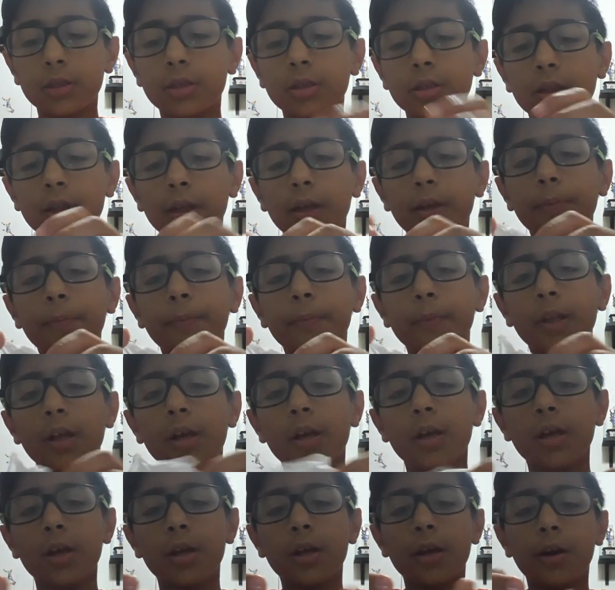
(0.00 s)
thing,
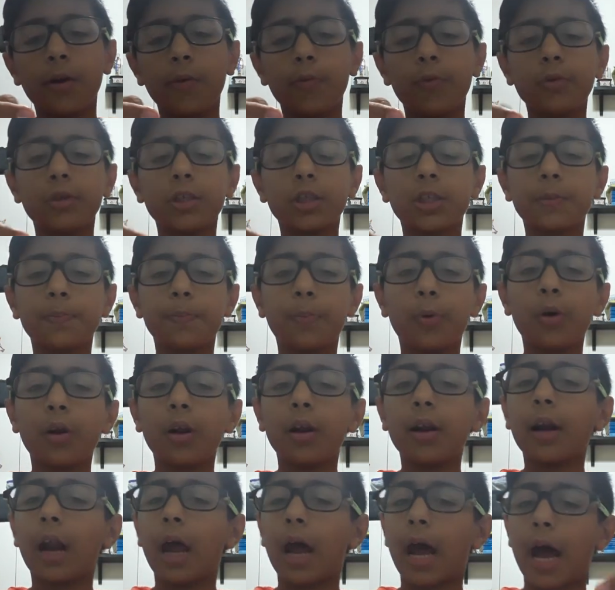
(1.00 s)
we just put
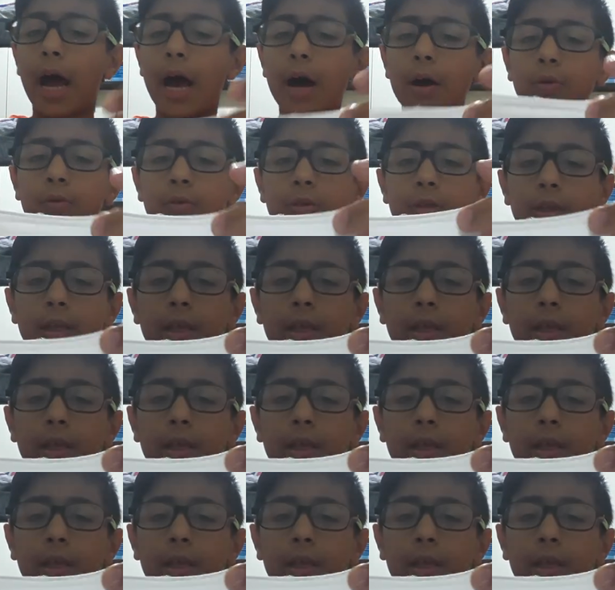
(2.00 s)
it out